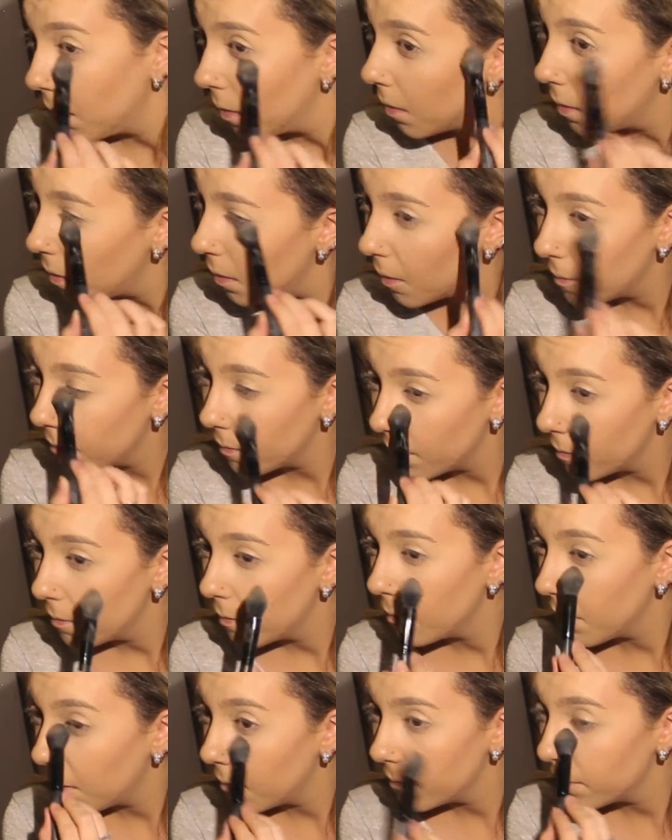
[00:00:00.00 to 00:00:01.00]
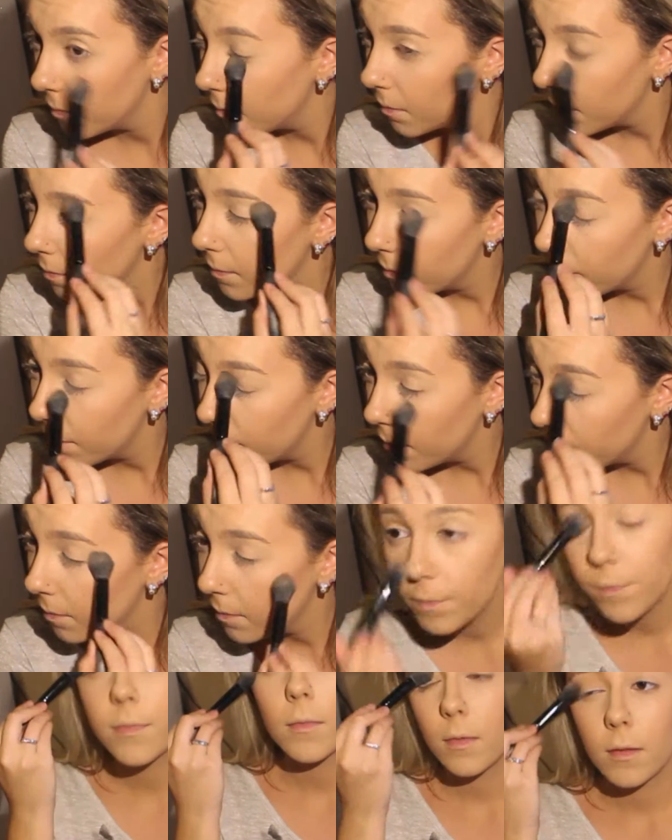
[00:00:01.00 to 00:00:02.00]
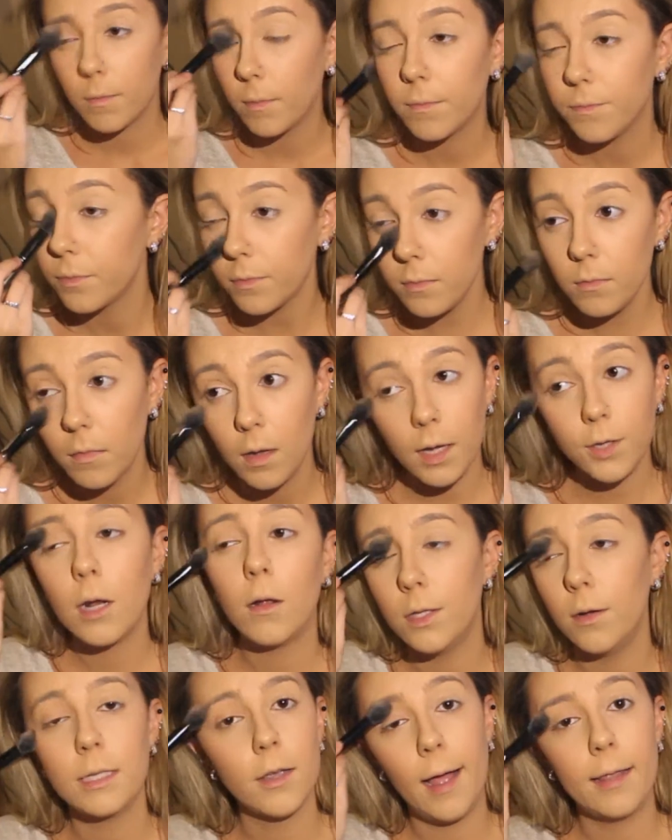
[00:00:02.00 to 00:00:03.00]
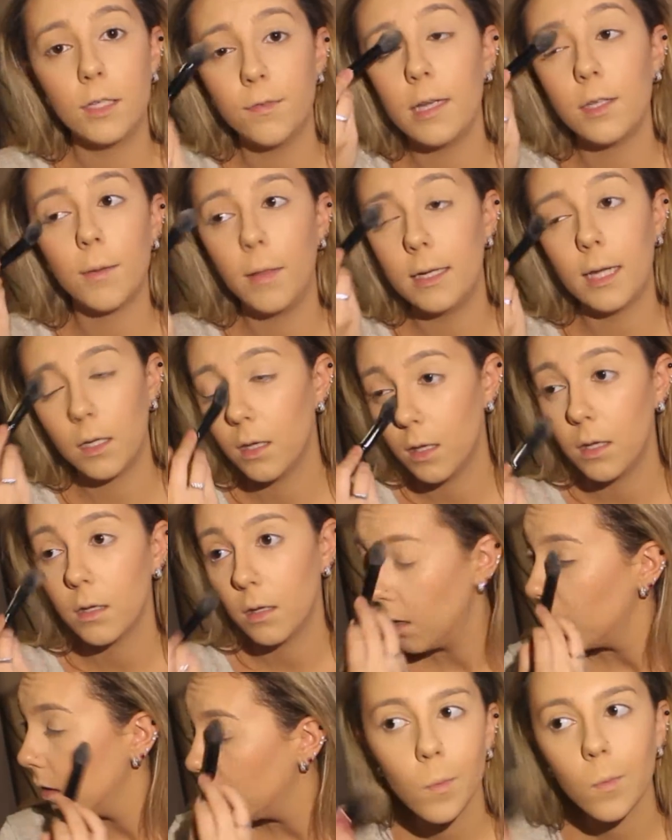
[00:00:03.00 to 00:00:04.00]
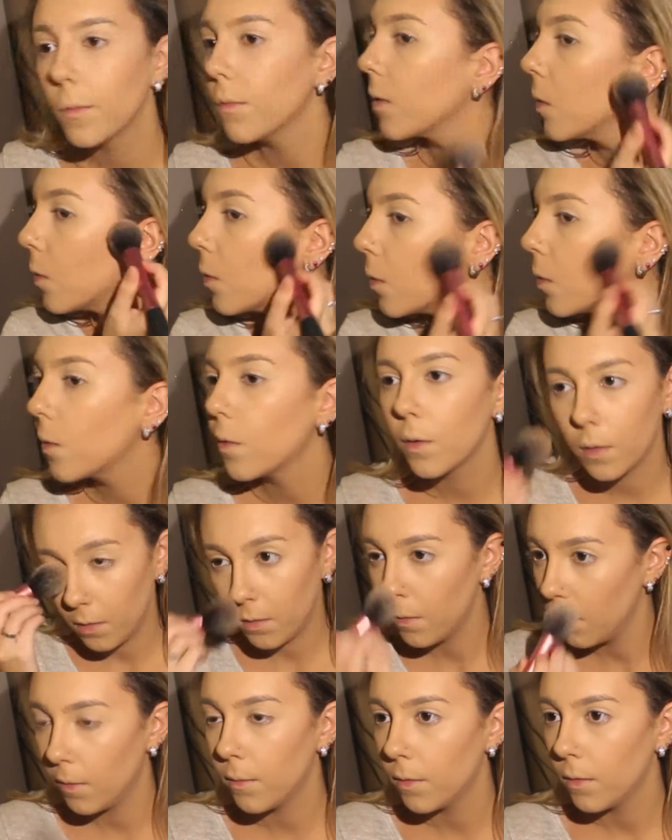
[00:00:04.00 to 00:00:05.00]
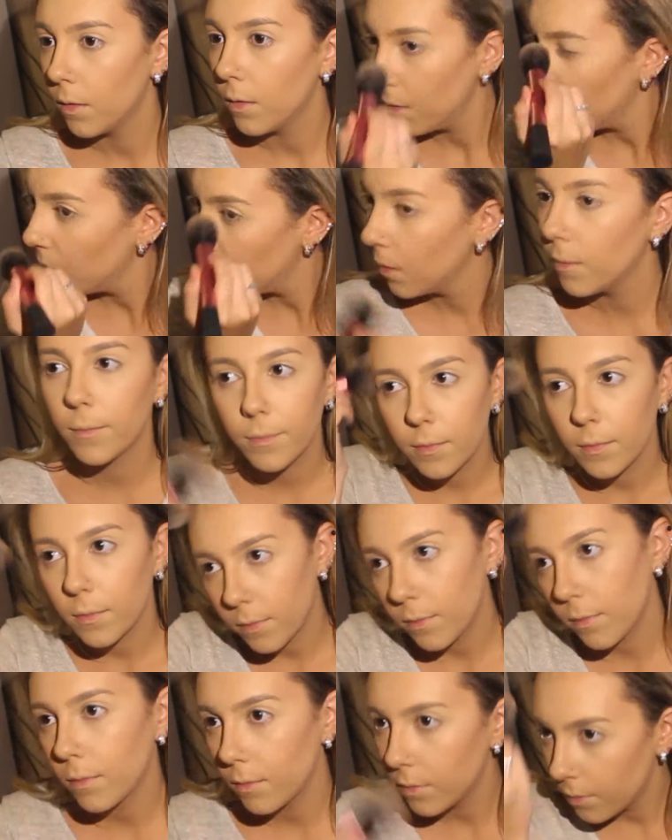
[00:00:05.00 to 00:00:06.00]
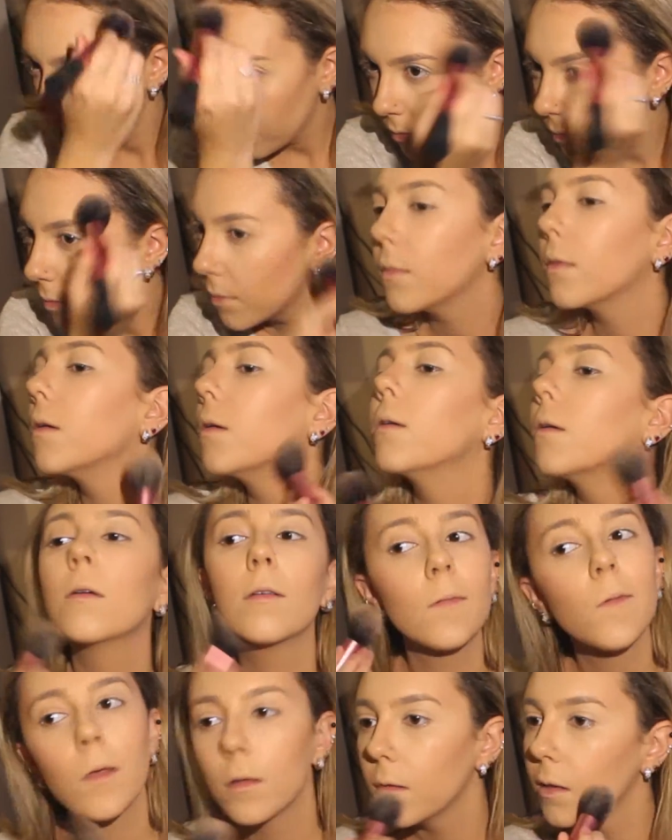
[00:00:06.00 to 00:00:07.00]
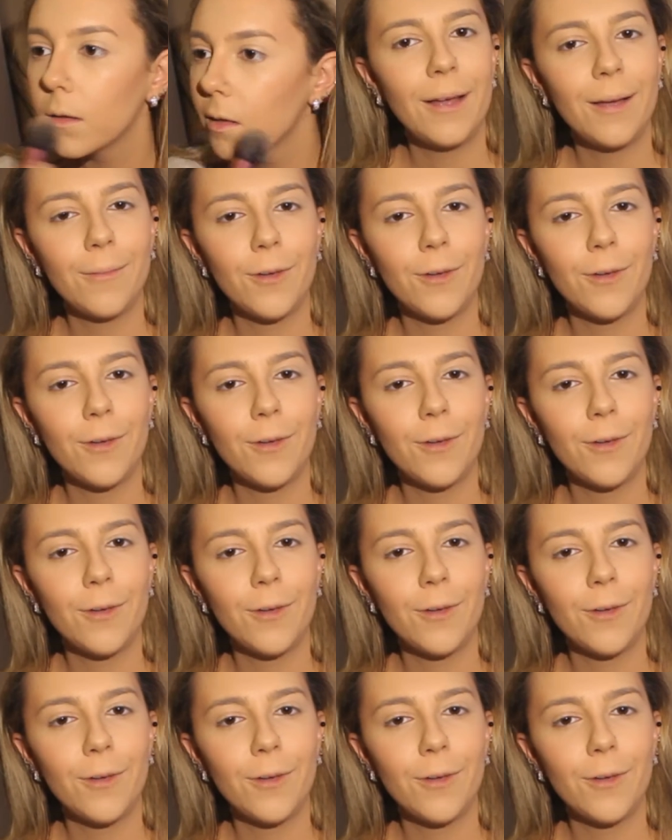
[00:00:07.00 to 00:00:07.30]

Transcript: looking skin for this look. So then I'm going to take the matte bronzer and I'm just going to set my contour.